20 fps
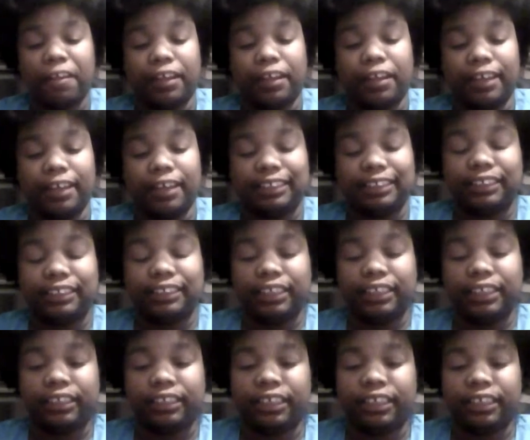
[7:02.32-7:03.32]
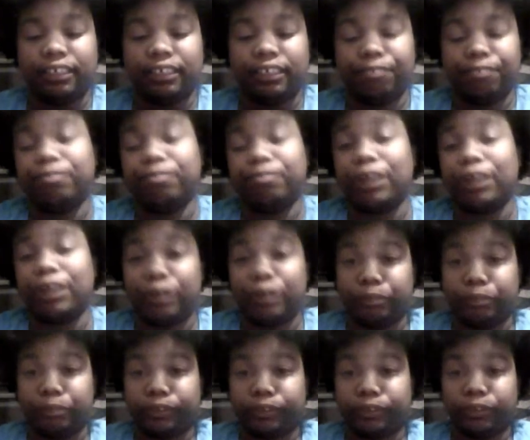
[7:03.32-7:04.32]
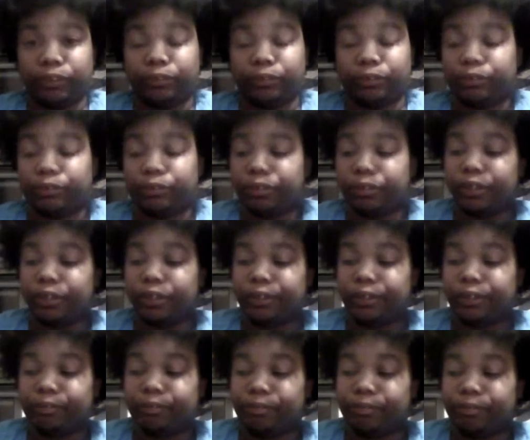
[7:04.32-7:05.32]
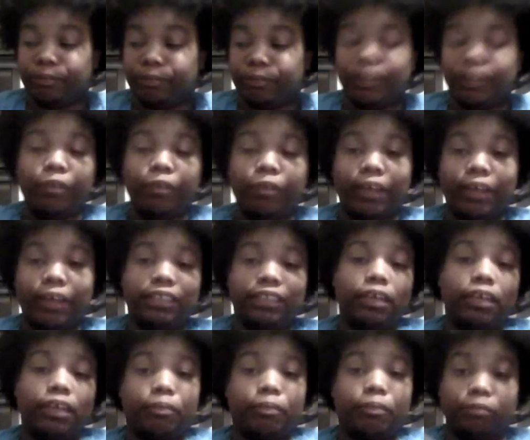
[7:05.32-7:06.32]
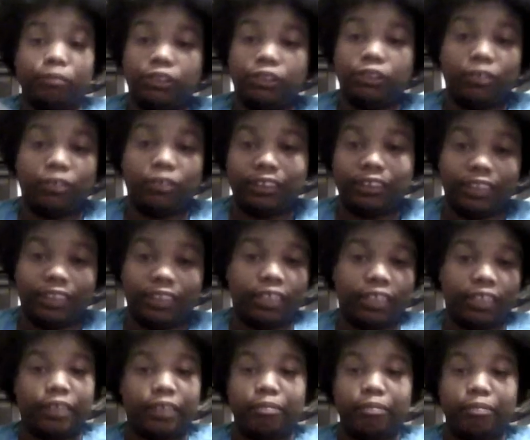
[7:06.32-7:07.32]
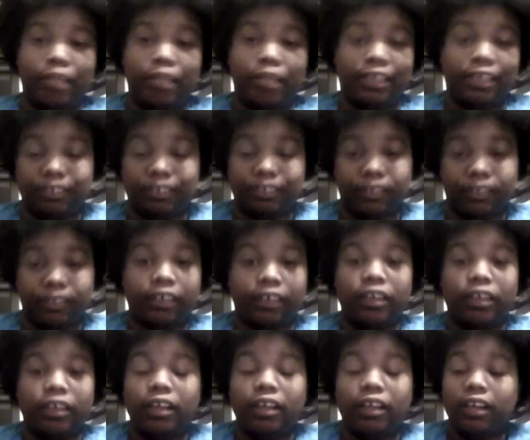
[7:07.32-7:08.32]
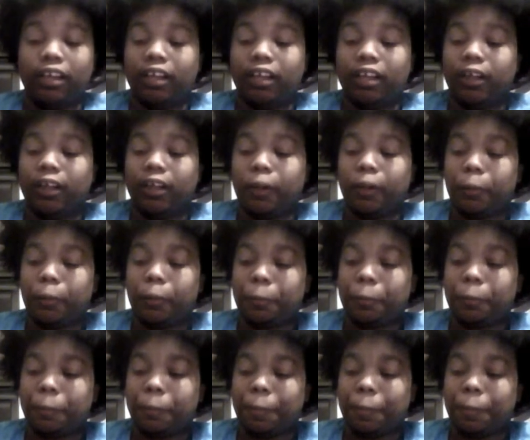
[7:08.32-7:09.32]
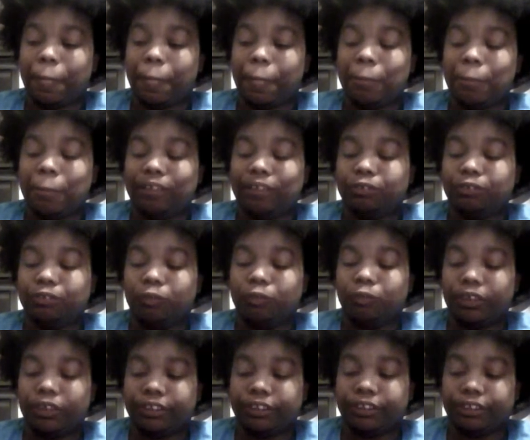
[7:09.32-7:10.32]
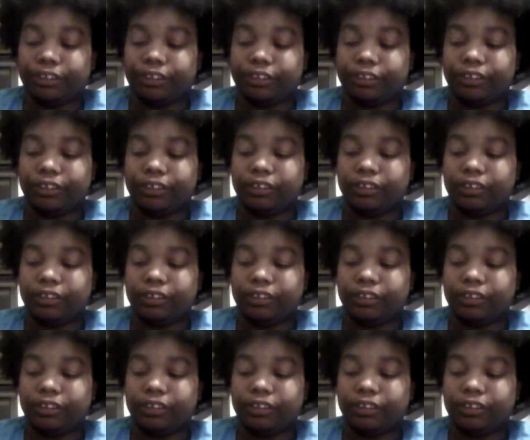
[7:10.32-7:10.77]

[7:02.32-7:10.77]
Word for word: In that scene in the final episode, um, when he wakes up and Michonne is sitting there mad as fuck, it makes me wonder,